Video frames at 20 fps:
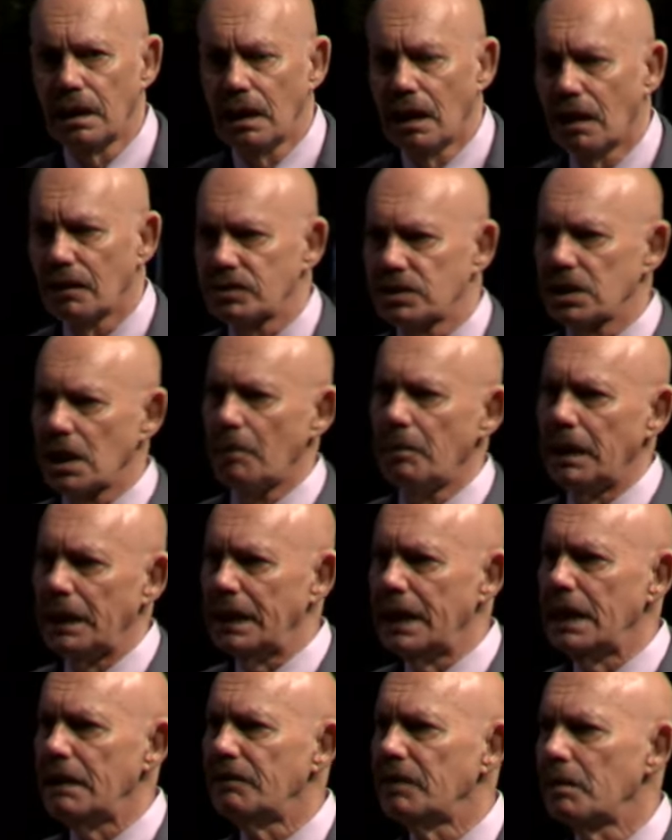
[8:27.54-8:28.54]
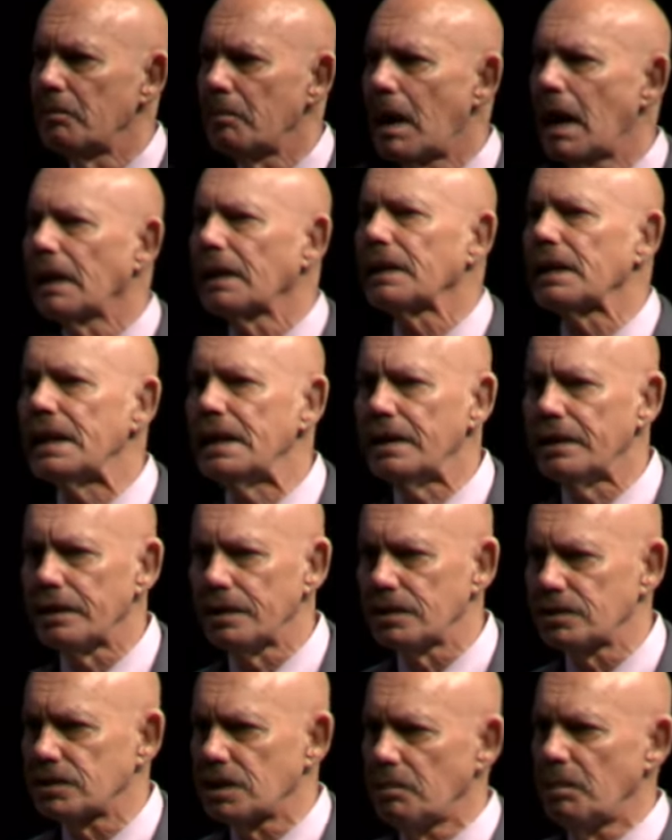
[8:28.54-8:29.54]
of some, and even my
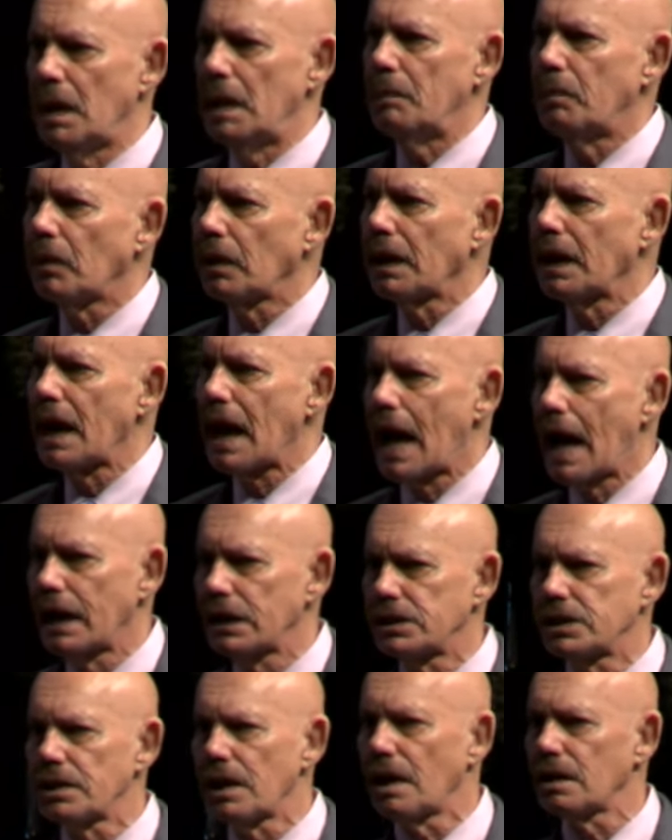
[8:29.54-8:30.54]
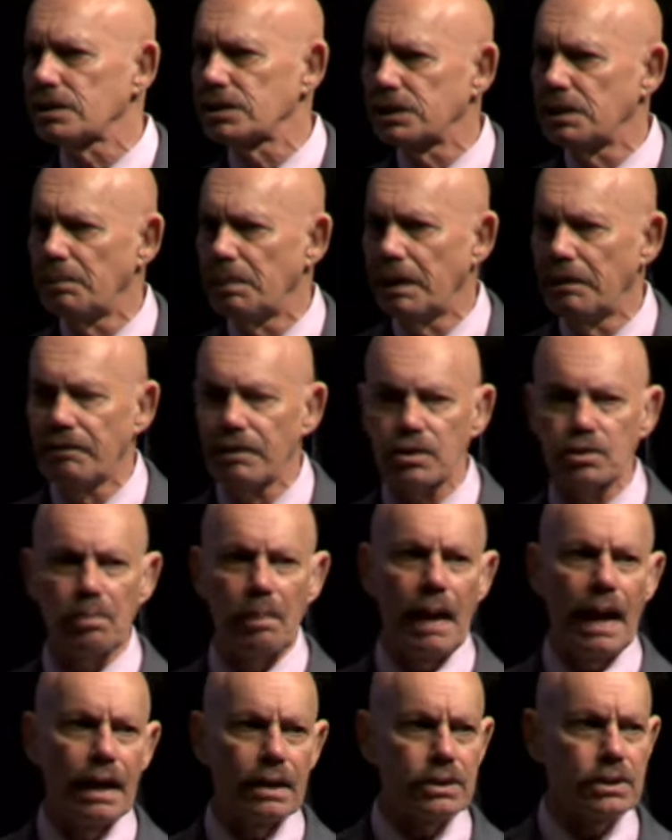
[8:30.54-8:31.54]
leaders, the people that I trust to be
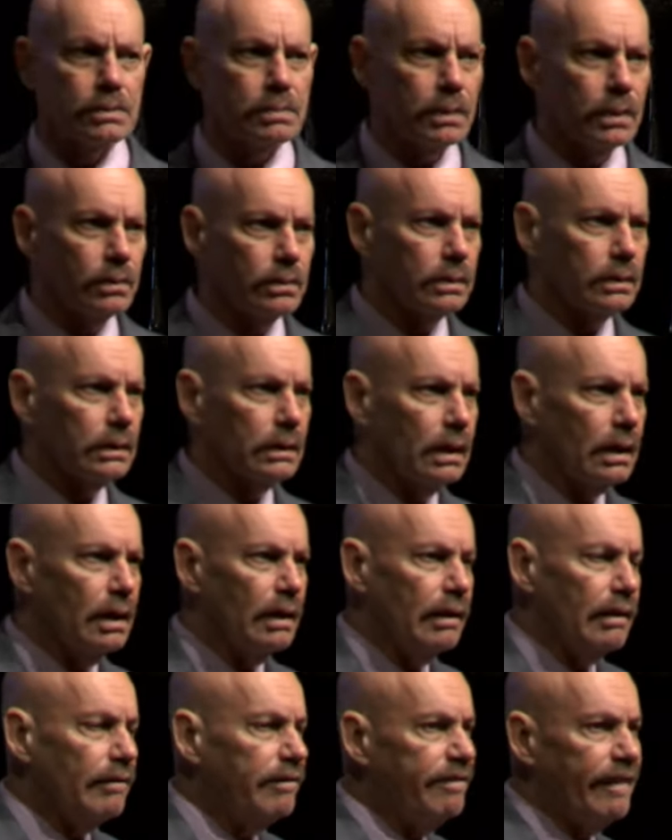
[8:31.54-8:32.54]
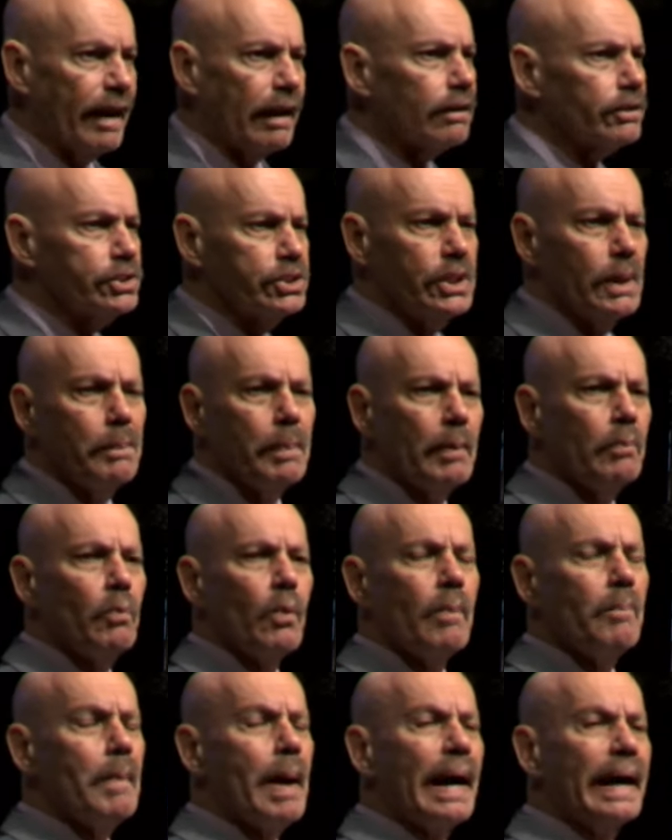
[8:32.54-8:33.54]
responsible, fellowshipping
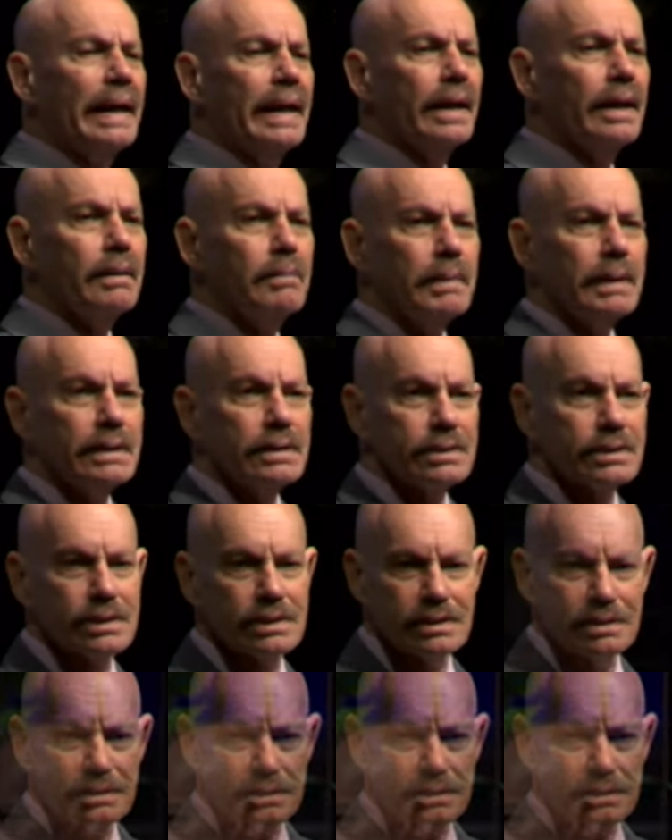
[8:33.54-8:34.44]
with my enemies,